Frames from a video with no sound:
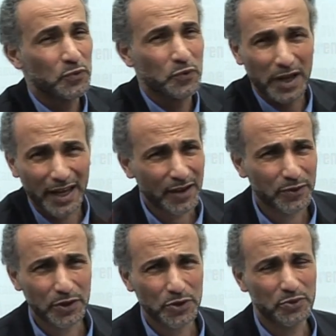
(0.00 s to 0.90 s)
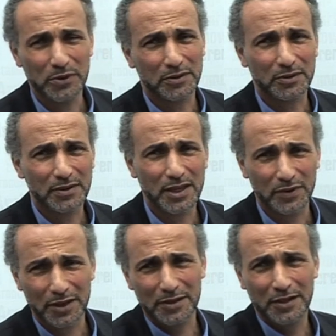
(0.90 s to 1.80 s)
wherever you, you know,
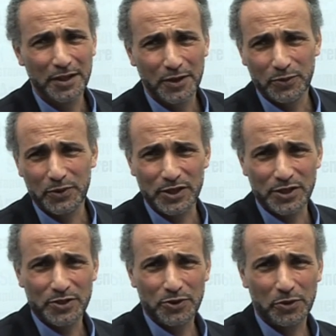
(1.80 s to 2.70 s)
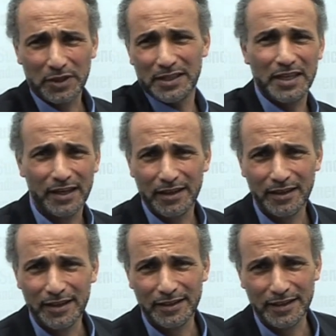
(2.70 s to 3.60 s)
even with Dawkins here
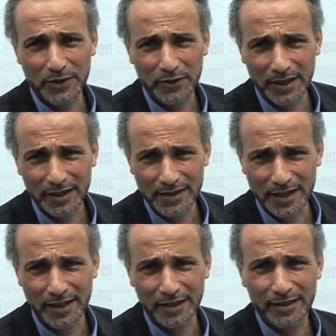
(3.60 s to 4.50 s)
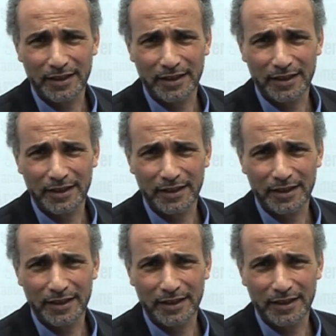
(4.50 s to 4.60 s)
in the UK, say,